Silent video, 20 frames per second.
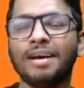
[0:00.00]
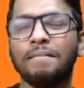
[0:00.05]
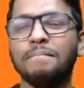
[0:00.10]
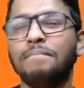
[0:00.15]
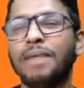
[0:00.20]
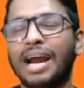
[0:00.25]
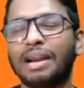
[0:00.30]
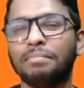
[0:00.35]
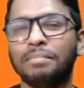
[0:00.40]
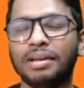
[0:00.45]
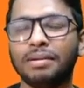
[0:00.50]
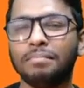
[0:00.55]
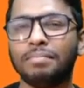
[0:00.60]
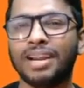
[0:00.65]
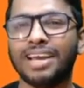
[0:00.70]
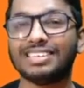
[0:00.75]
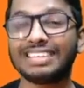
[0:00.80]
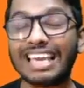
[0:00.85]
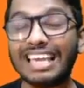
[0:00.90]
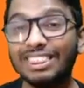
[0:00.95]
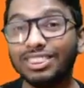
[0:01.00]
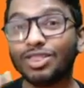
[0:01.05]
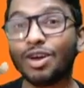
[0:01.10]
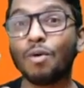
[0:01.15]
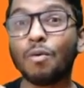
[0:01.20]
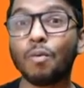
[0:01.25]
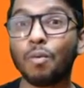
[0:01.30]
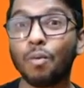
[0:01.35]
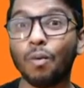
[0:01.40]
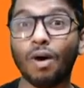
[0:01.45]
badminton players in
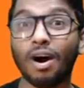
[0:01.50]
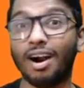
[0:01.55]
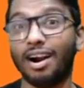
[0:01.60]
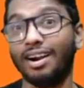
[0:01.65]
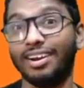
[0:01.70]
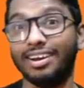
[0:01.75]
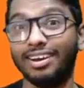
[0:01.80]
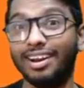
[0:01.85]
the world.